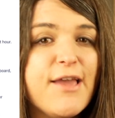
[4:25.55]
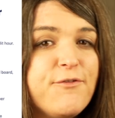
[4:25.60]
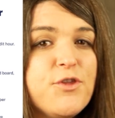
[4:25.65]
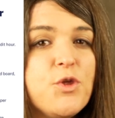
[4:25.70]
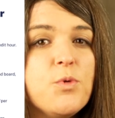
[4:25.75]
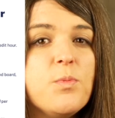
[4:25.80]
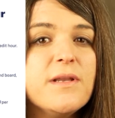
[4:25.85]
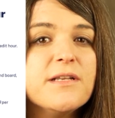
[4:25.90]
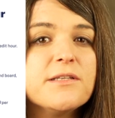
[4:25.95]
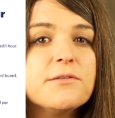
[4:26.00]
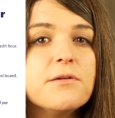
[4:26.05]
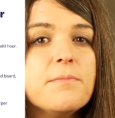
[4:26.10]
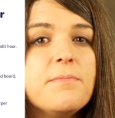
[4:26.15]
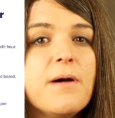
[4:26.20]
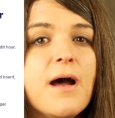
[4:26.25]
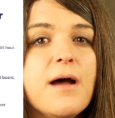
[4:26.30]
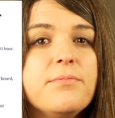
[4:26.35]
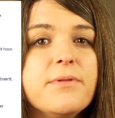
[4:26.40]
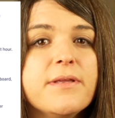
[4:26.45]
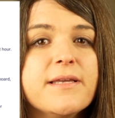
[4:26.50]
If you went to a
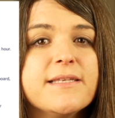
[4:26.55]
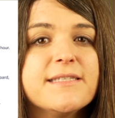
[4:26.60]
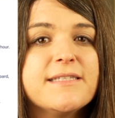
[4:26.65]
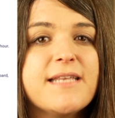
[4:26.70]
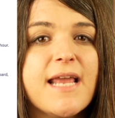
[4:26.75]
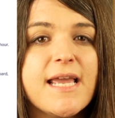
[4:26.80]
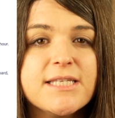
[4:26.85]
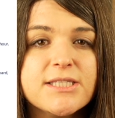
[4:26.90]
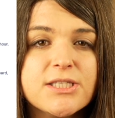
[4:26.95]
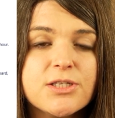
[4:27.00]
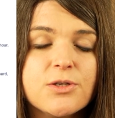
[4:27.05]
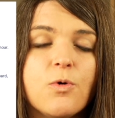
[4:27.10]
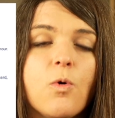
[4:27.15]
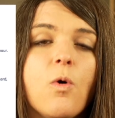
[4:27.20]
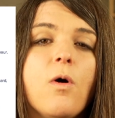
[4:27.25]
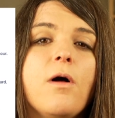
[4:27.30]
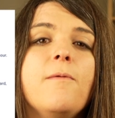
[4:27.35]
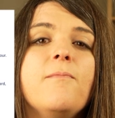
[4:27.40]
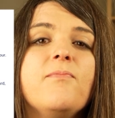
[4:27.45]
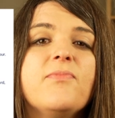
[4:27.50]
public state
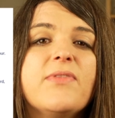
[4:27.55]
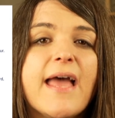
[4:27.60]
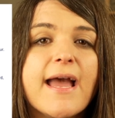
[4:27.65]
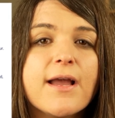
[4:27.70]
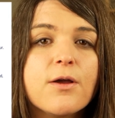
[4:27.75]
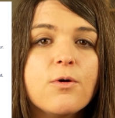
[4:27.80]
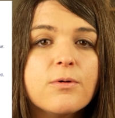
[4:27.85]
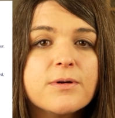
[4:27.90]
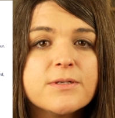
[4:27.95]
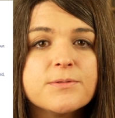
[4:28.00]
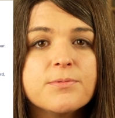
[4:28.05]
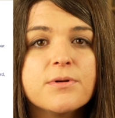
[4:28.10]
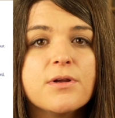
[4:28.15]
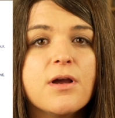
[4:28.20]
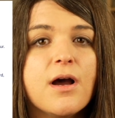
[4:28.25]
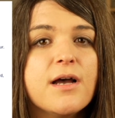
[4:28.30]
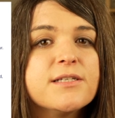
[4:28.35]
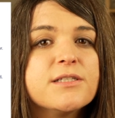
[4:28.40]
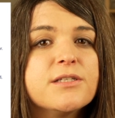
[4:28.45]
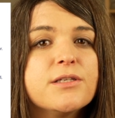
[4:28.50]
school, that course would
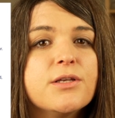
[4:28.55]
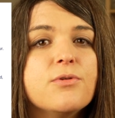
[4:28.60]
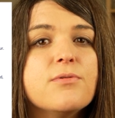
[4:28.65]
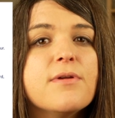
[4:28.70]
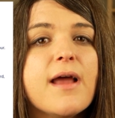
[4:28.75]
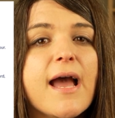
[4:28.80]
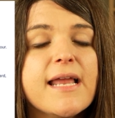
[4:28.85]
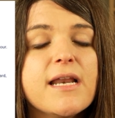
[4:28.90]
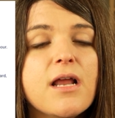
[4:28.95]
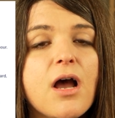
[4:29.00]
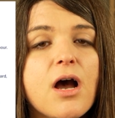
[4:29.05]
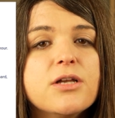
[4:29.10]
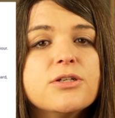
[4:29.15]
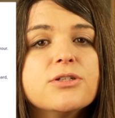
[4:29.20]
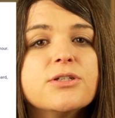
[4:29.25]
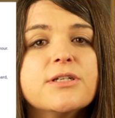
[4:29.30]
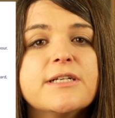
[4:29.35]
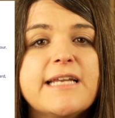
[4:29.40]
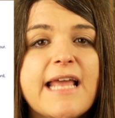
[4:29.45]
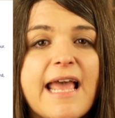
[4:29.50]
cost you nine
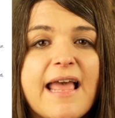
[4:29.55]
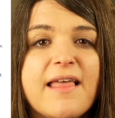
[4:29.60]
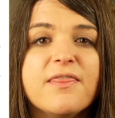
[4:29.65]
hundred